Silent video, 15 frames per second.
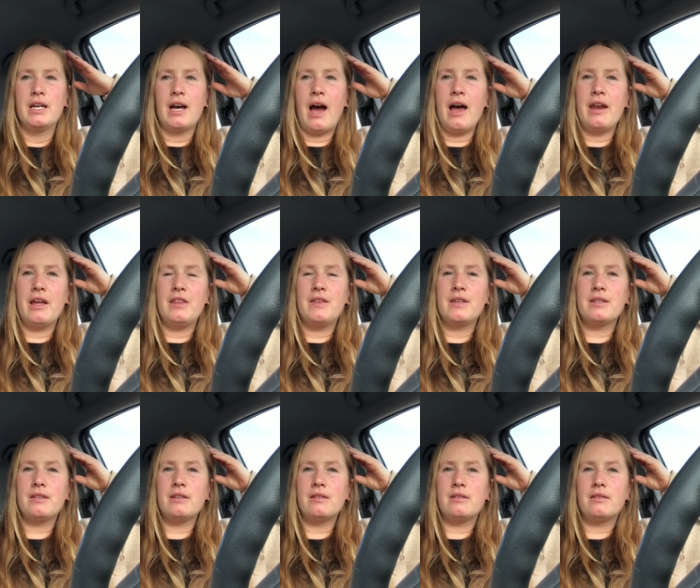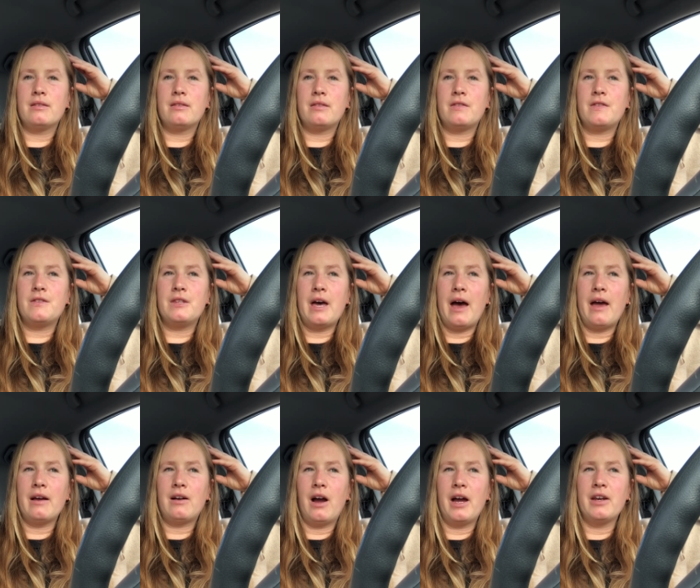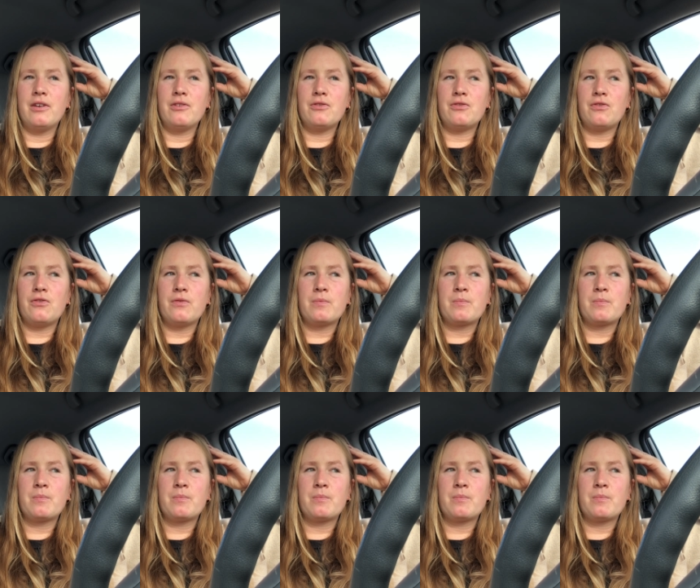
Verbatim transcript: And I think that that kind of